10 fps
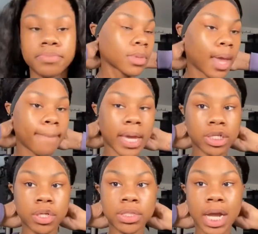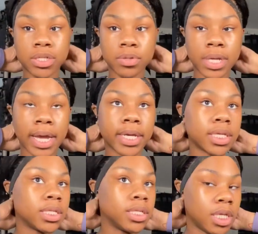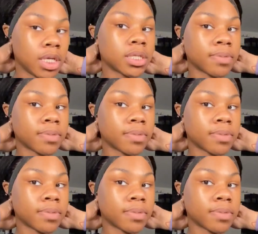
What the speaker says: And make sure it's not too tight because this